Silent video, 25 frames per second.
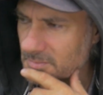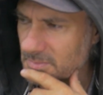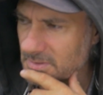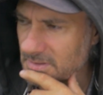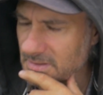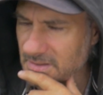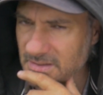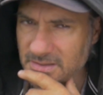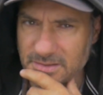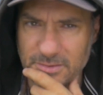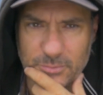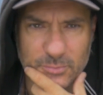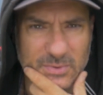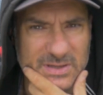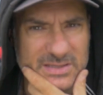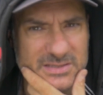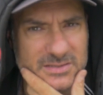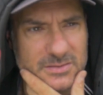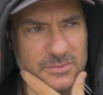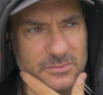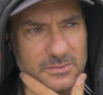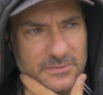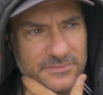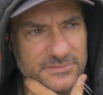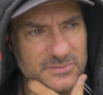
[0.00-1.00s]
Yeah, the
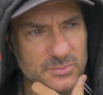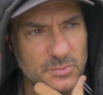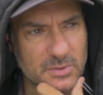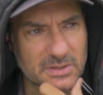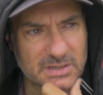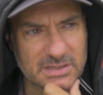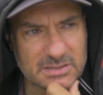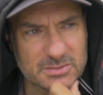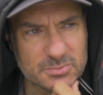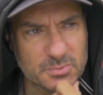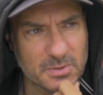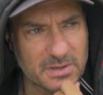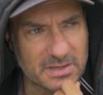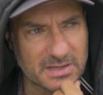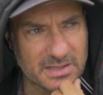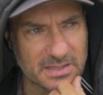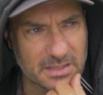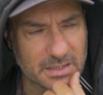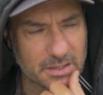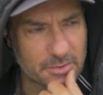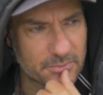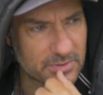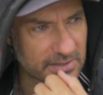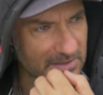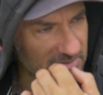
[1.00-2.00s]
winter of 2020
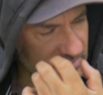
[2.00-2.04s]
going